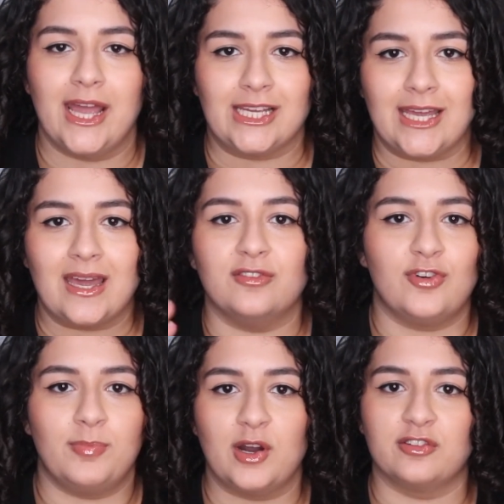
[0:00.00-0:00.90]
aka
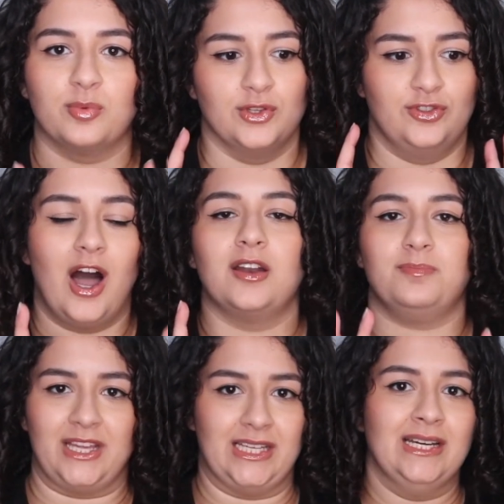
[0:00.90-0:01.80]
Phobos, will not
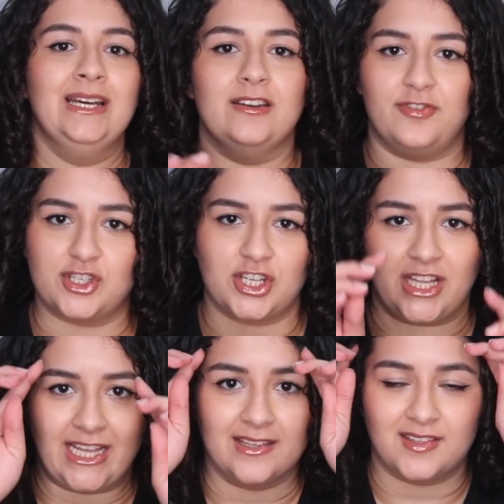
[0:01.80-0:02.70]
be
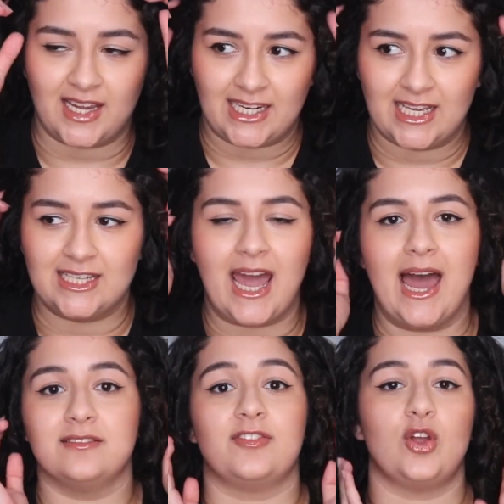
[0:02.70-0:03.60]
officially instated
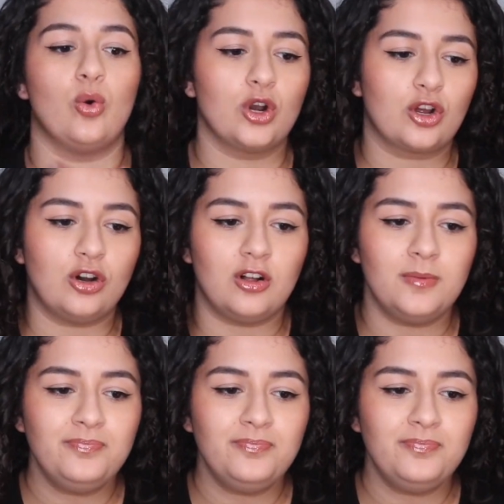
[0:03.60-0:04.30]
as the Oracle.